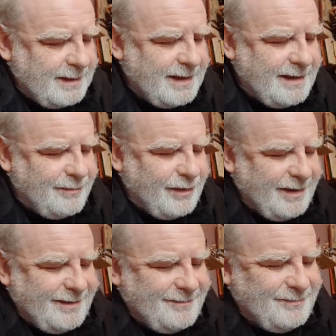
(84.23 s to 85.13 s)
No,
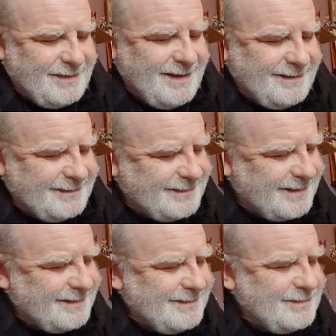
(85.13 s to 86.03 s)
we're not
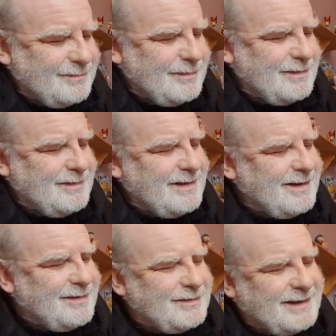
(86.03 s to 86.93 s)
taking something.
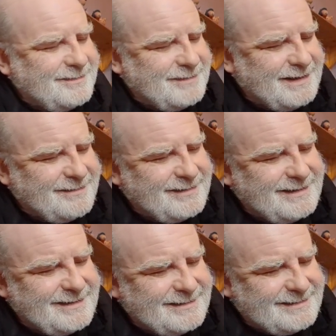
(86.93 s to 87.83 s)
Oh yeah, here it
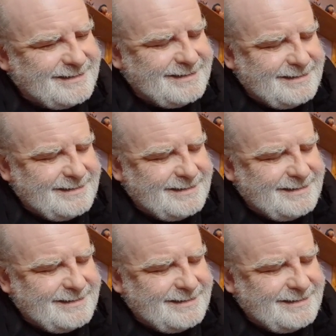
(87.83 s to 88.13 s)
is.